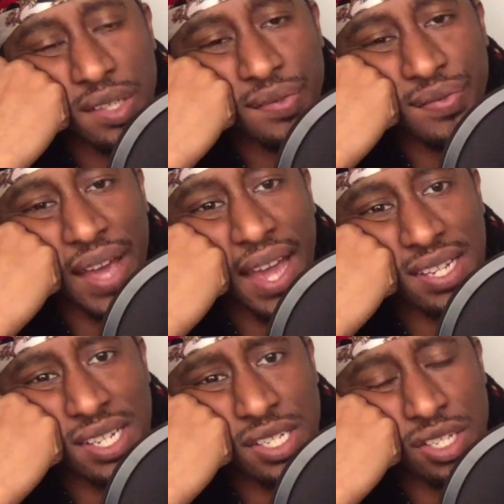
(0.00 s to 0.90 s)
to the
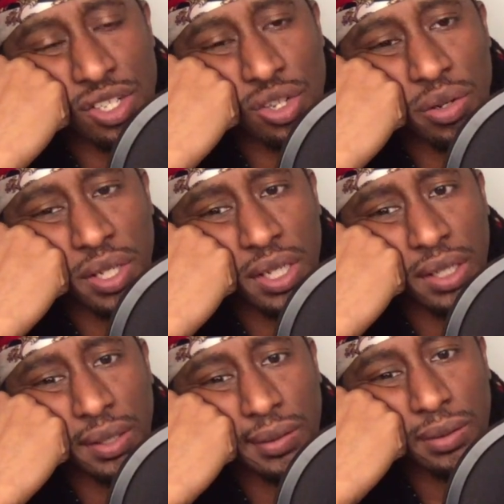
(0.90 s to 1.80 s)
facts that she's doing
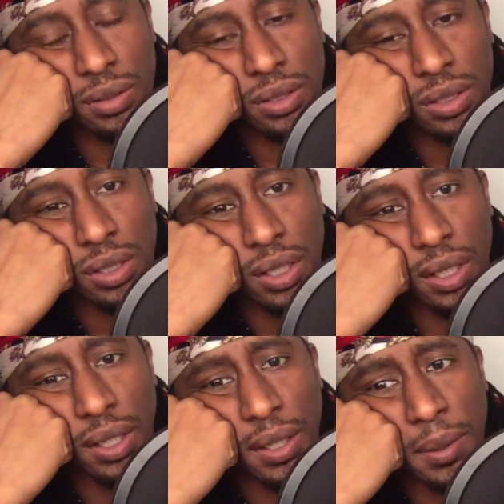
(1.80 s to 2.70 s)
it,
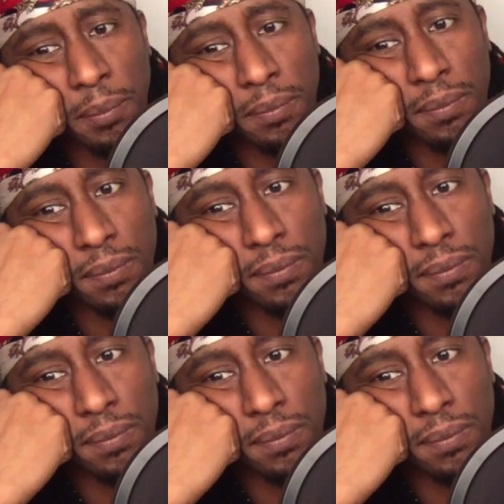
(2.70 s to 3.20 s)
um,